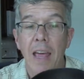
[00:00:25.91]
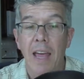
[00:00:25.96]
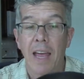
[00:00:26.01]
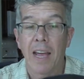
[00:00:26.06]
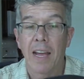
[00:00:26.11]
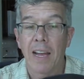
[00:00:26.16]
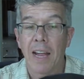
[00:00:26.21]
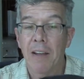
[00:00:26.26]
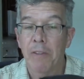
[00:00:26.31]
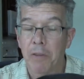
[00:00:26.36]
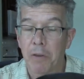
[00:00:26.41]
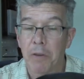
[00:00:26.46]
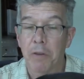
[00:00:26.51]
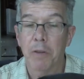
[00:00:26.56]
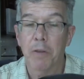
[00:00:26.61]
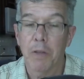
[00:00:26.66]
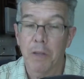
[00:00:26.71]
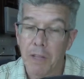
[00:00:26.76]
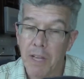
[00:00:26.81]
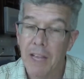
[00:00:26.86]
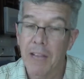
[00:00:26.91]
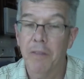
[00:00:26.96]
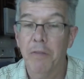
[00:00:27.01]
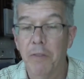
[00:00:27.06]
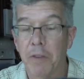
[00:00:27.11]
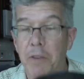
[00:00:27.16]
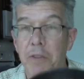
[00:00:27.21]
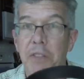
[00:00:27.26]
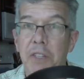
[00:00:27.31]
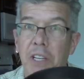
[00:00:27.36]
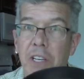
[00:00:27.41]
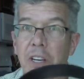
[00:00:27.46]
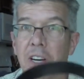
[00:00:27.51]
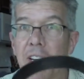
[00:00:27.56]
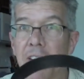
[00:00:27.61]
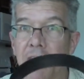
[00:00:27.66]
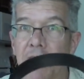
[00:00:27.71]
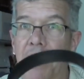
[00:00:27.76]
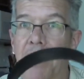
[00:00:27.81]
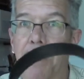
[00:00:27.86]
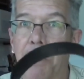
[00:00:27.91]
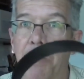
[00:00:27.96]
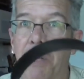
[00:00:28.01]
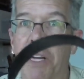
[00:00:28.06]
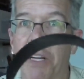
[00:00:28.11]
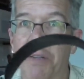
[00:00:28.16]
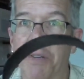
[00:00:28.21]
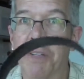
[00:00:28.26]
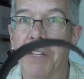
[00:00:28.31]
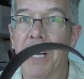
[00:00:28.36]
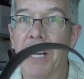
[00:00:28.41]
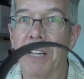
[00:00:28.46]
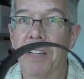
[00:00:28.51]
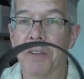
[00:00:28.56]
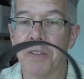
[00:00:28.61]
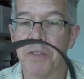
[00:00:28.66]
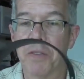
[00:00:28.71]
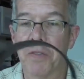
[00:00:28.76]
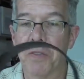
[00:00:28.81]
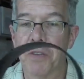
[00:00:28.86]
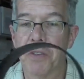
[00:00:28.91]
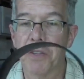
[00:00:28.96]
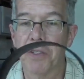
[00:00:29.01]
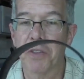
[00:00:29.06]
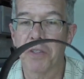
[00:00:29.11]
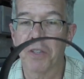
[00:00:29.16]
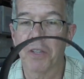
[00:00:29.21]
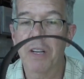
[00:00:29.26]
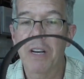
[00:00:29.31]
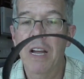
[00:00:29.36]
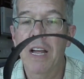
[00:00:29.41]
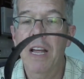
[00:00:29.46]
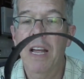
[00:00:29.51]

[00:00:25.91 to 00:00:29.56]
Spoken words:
And I've heard headphones that cost a couple $100s for sure.